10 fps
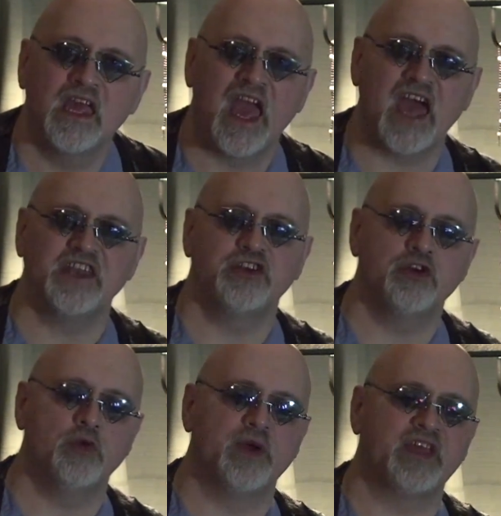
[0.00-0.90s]
Had to
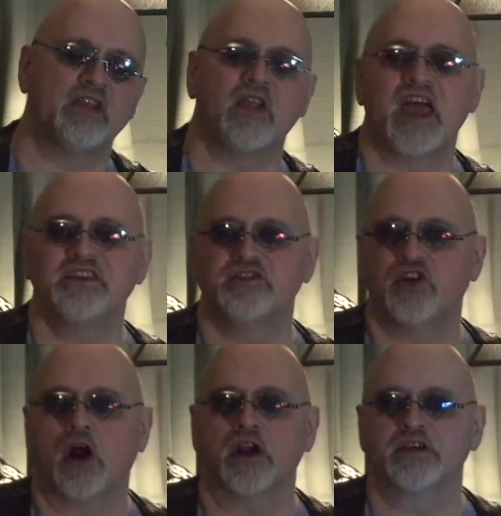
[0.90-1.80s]
do with a light and
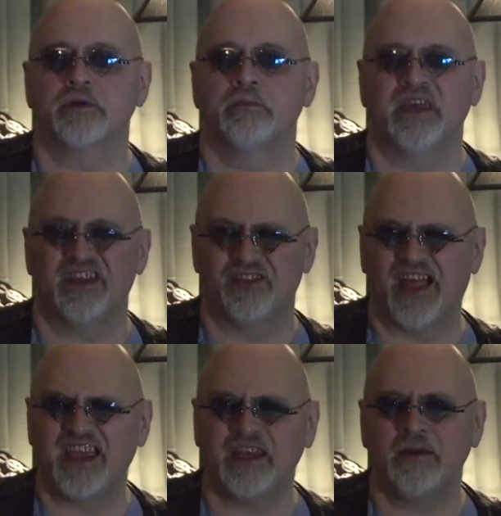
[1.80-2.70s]
dark in
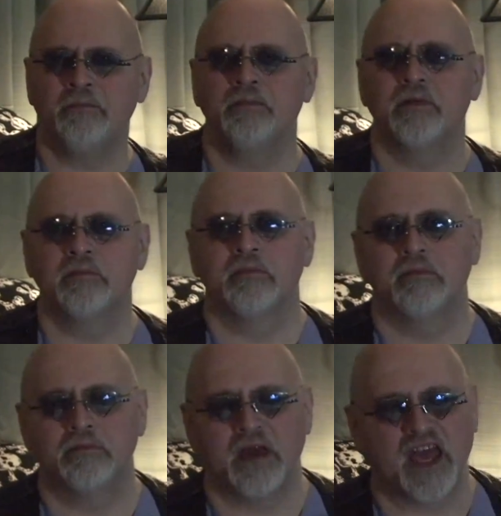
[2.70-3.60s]
lighting
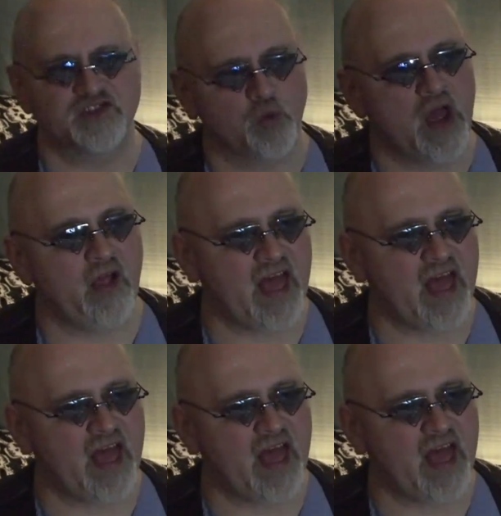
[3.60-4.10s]
as well